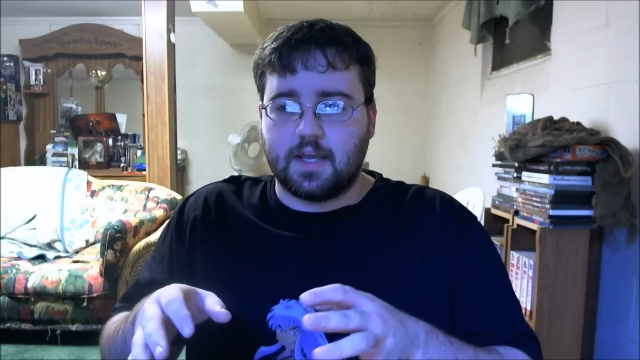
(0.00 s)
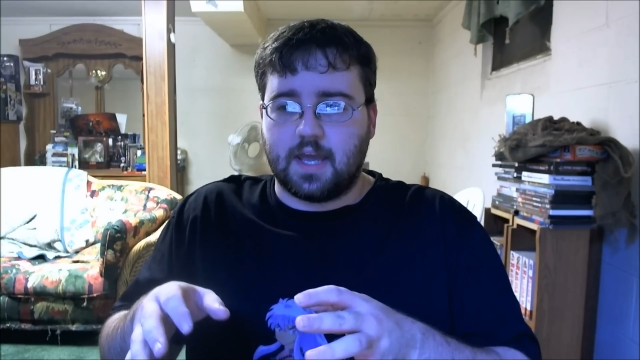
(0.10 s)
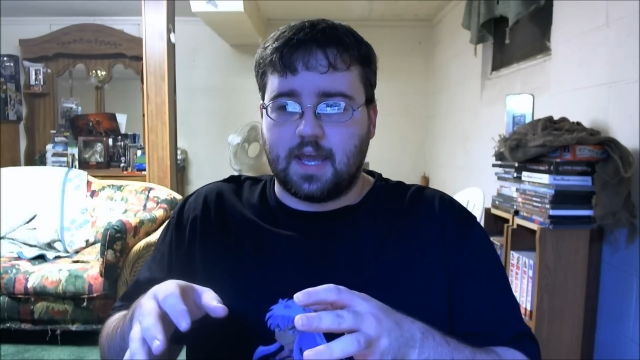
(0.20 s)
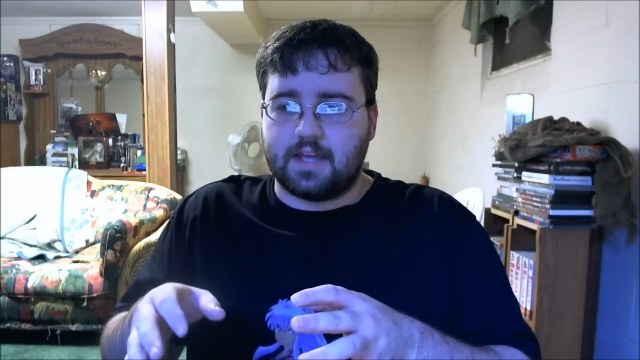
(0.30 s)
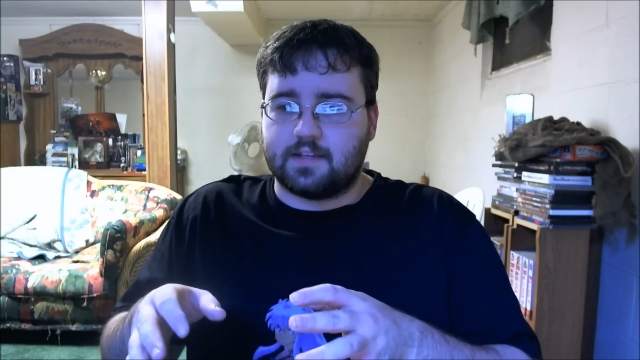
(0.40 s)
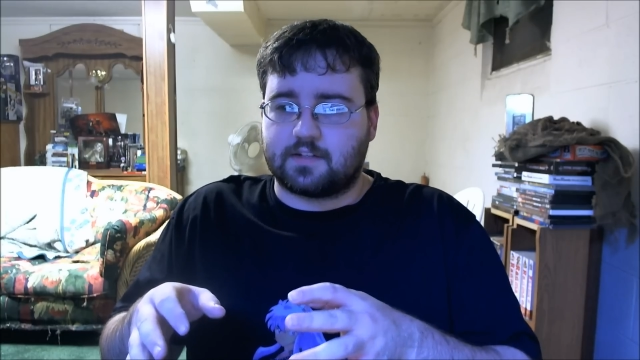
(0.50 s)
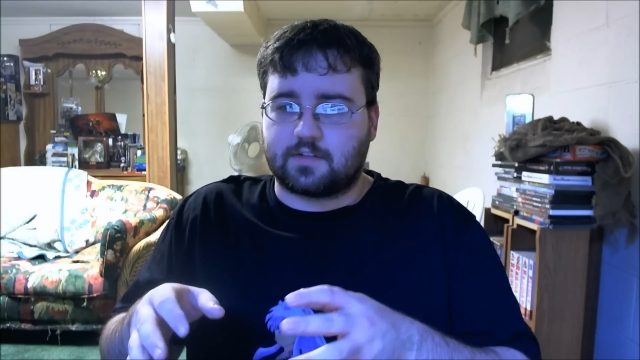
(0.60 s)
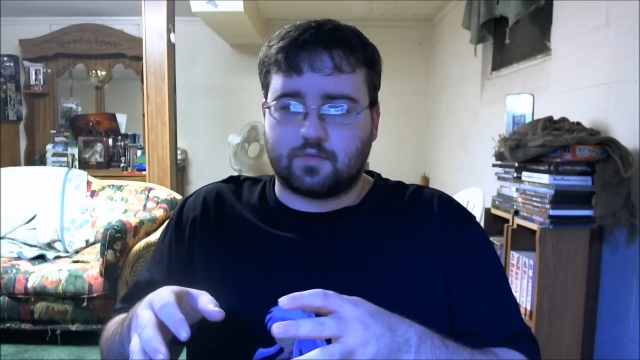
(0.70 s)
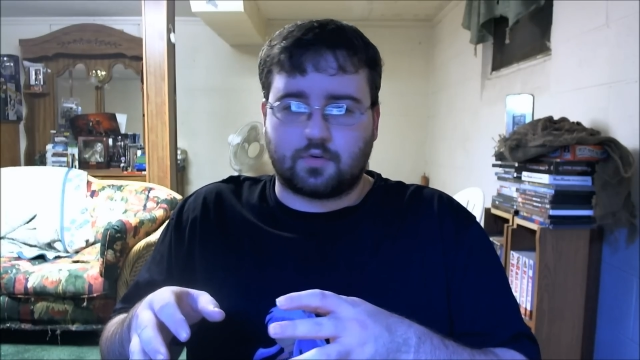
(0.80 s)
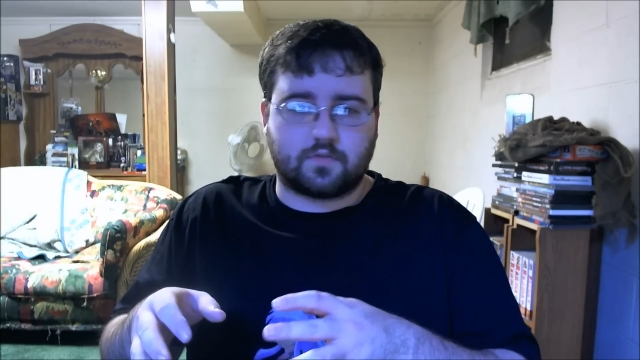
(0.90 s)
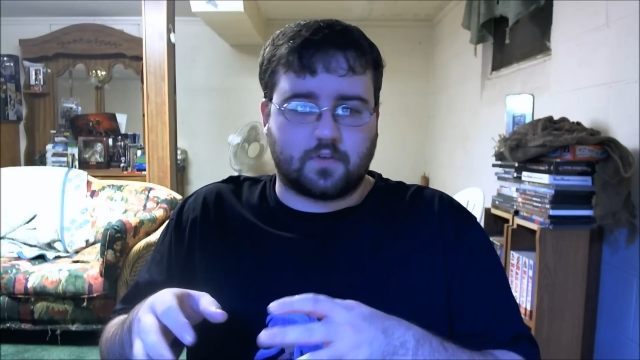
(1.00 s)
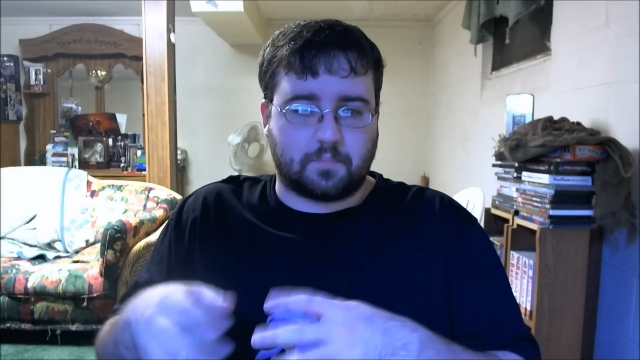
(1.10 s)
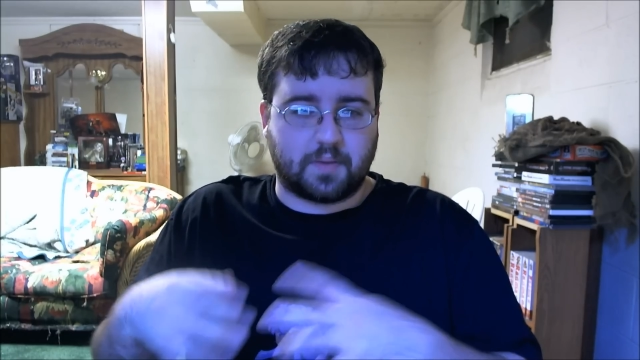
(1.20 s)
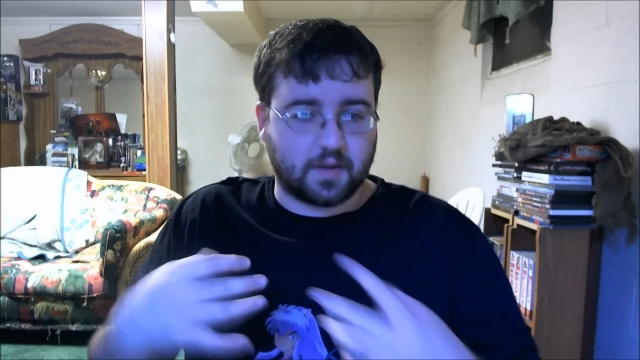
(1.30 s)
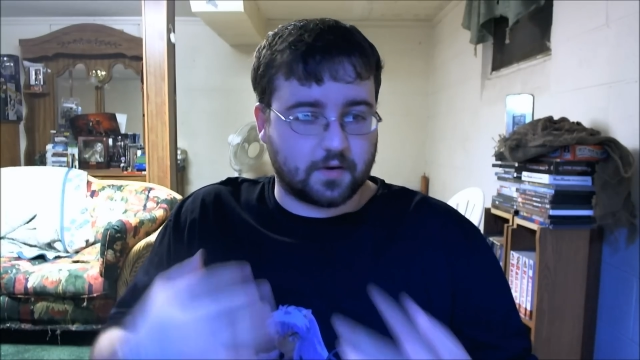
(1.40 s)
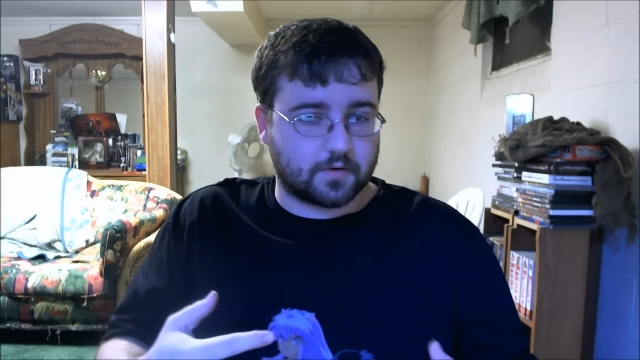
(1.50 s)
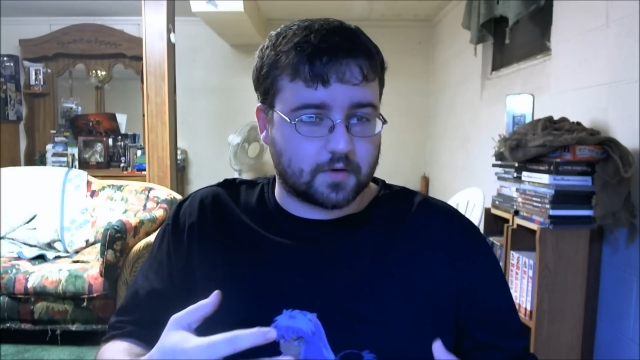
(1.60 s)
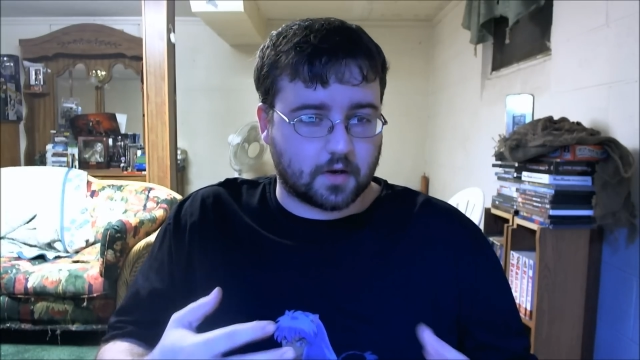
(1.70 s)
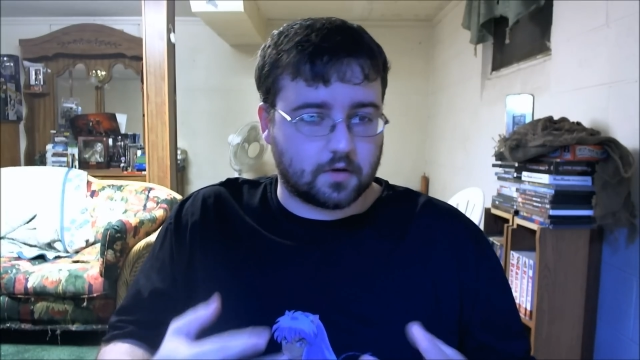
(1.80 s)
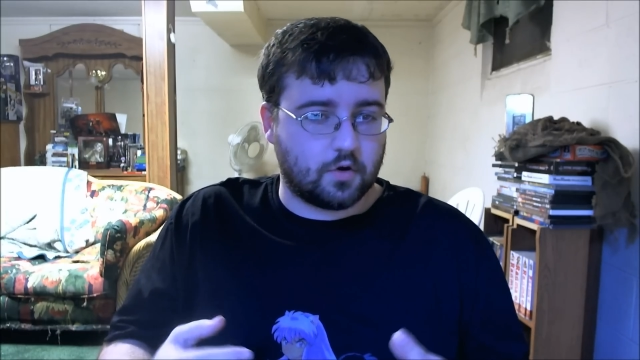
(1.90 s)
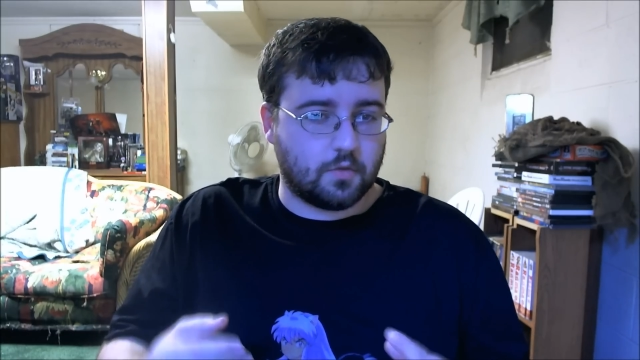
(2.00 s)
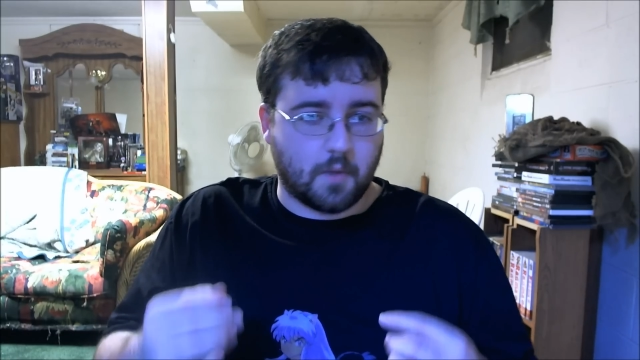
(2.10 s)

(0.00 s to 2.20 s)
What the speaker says: has sort of appeared. I don't know.